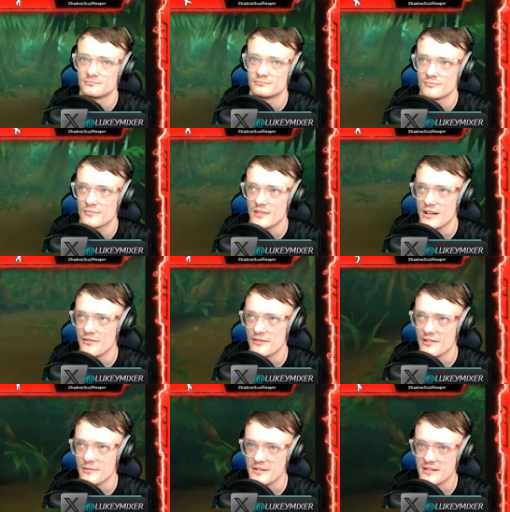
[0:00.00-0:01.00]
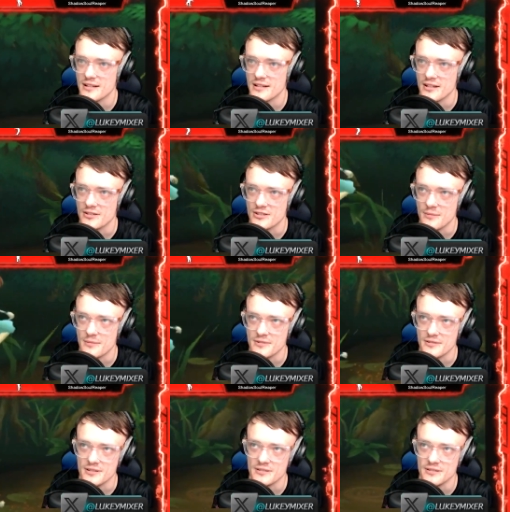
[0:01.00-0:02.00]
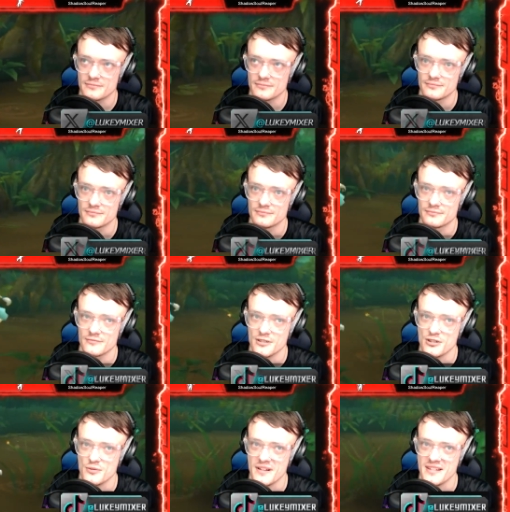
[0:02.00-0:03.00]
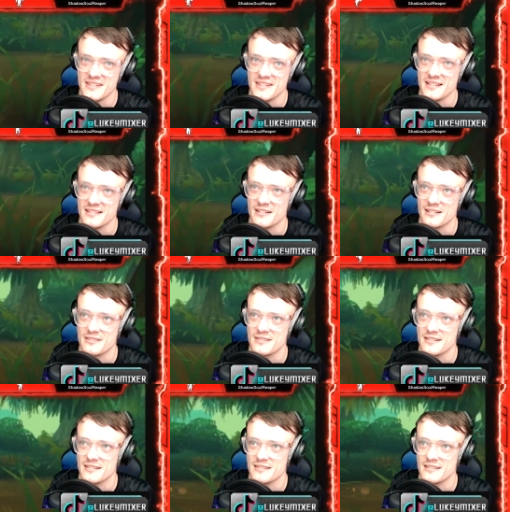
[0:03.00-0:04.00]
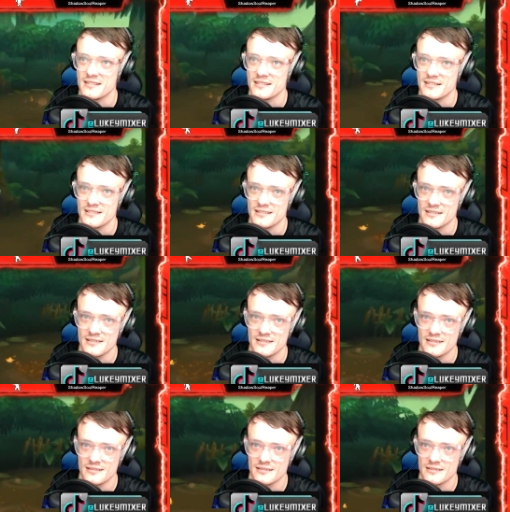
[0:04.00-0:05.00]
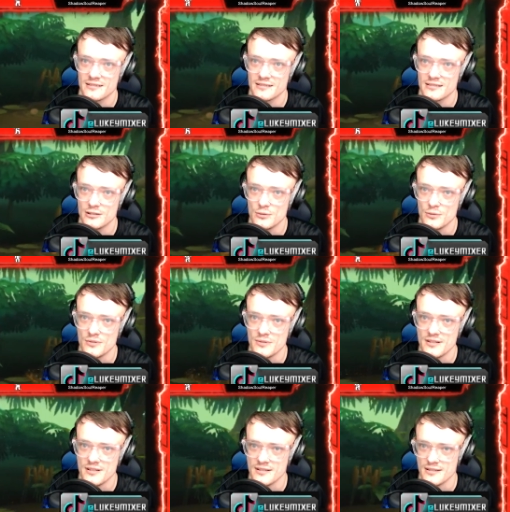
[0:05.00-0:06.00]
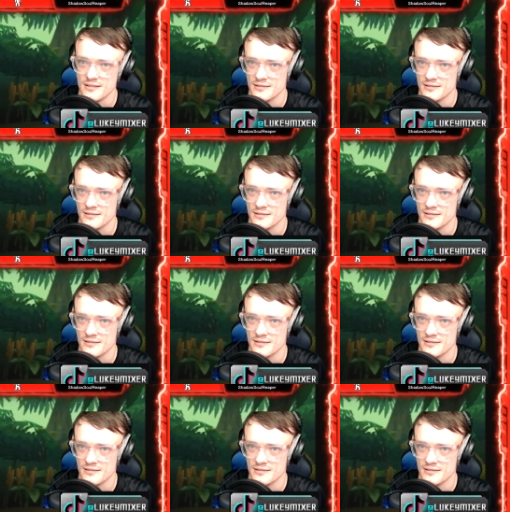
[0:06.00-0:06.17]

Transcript: Don't know if I'm missing any gems or not. We're 26 out of 60. Oh, what's this?